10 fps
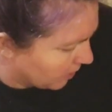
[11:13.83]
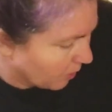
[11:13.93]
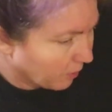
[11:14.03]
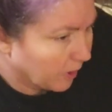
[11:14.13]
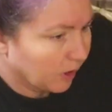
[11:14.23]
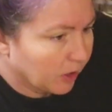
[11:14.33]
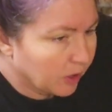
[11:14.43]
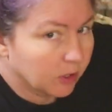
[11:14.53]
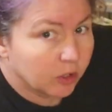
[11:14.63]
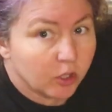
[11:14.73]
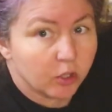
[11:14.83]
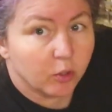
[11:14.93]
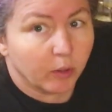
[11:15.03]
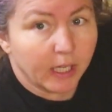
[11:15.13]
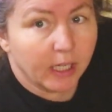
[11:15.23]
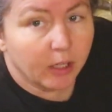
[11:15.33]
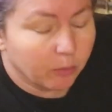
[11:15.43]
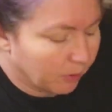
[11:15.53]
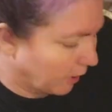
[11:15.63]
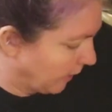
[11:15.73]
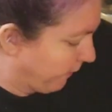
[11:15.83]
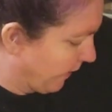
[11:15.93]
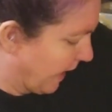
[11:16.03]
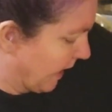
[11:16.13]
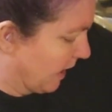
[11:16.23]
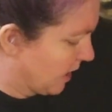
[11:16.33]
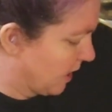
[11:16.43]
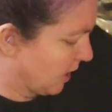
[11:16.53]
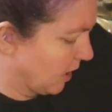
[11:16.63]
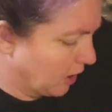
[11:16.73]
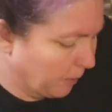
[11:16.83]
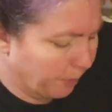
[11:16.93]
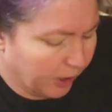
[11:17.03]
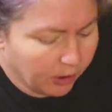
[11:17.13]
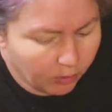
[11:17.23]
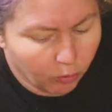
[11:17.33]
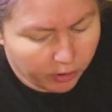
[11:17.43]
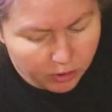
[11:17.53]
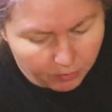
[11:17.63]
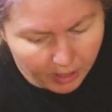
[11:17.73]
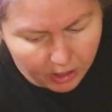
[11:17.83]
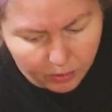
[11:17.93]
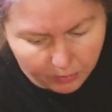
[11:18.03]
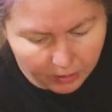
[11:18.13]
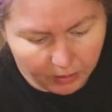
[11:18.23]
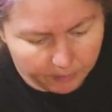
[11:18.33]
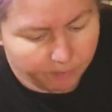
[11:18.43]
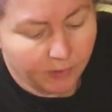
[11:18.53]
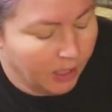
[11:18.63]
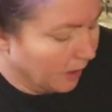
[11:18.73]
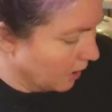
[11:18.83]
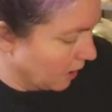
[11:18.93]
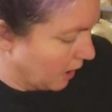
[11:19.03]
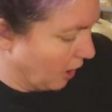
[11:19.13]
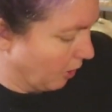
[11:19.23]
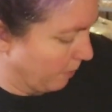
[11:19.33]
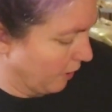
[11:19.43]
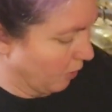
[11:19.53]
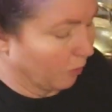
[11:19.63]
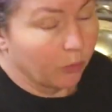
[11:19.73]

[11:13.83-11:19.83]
So we're gonna just grate it really fast. You peel horseradish with a carrot peeler.